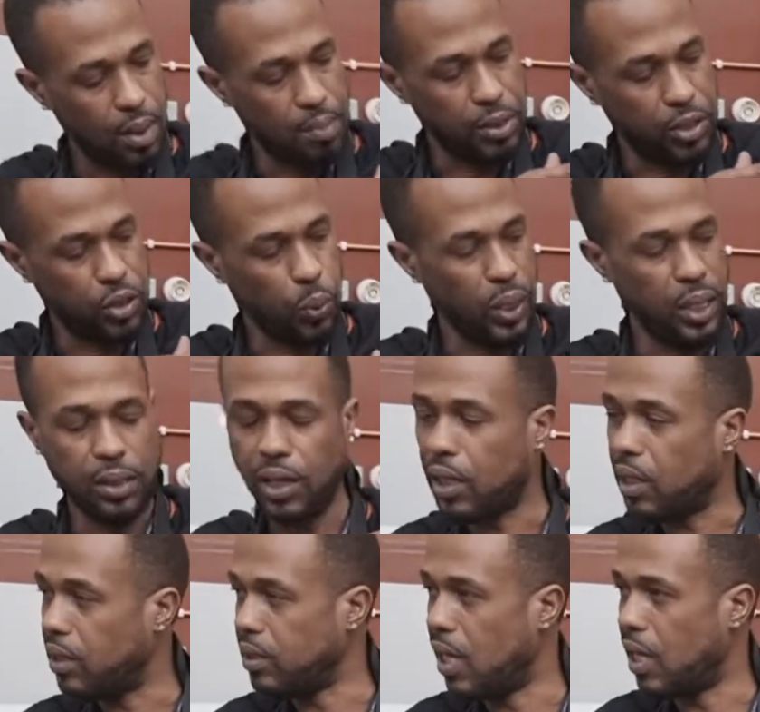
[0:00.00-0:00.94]
between the
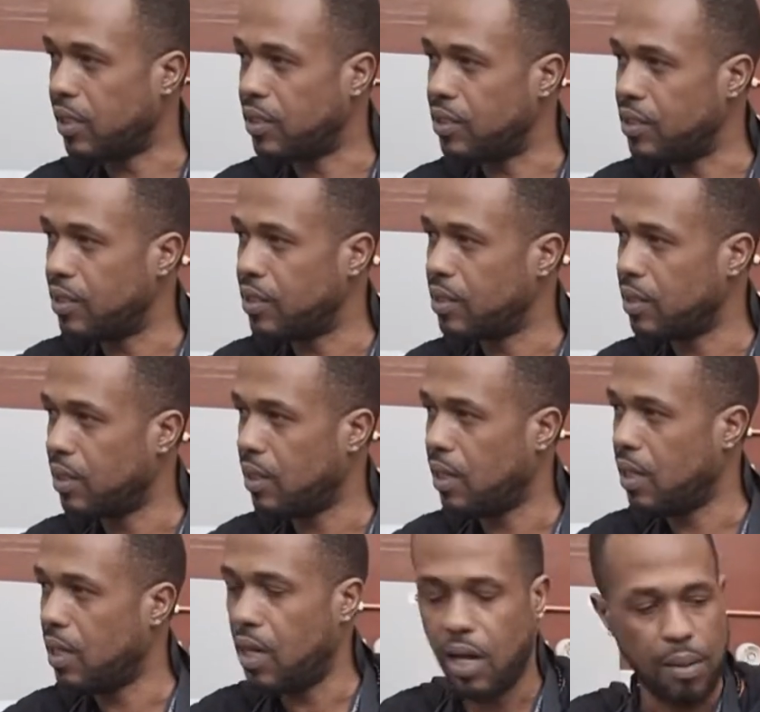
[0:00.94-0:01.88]
conductors,
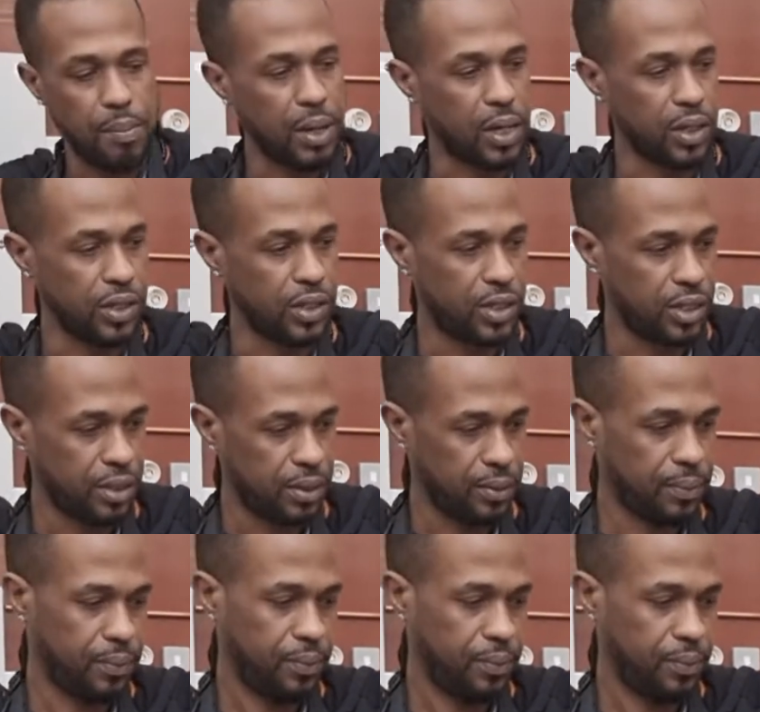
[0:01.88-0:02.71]
because